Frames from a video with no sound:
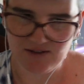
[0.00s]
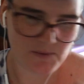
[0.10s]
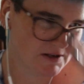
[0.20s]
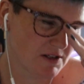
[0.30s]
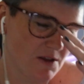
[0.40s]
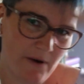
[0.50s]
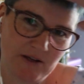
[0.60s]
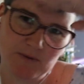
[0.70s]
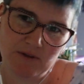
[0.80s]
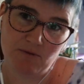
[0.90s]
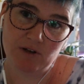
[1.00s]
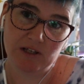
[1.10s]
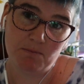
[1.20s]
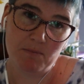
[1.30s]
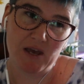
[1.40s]
especially the whales with the
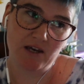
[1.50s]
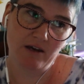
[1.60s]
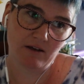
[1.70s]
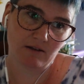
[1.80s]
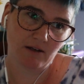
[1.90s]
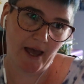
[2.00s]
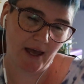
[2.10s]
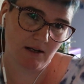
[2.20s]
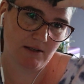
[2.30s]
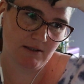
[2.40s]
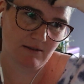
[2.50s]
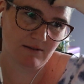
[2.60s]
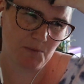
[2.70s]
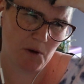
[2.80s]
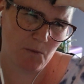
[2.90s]
really big head, is it
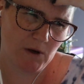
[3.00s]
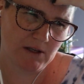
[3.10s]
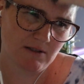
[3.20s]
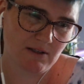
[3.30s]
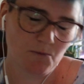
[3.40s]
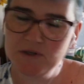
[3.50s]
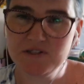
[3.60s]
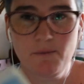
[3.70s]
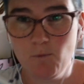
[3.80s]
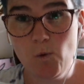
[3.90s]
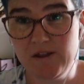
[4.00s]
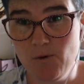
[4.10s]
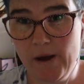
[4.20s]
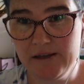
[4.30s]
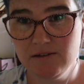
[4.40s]
sperm whales? One of the
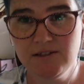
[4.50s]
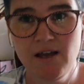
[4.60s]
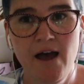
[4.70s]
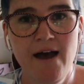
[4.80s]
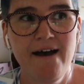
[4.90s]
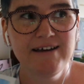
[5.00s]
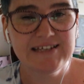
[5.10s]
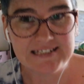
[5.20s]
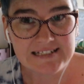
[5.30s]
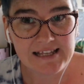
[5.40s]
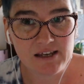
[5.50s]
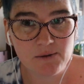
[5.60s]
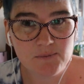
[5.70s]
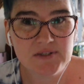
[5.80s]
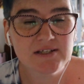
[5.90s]
whales
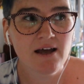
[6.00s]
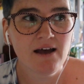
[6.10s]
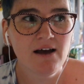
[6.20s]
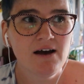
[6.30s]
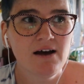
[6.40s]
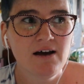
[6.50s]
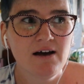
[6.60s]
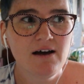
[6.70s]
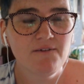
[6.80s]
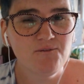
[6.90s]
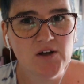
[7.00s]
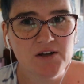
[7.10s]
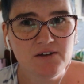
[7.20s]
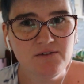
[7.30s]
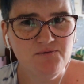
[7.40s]
sleeps
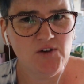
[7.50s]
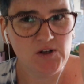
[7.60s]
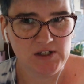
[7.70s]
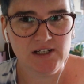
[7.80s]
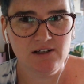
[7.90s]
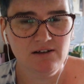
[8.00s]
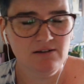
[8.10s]
vertically.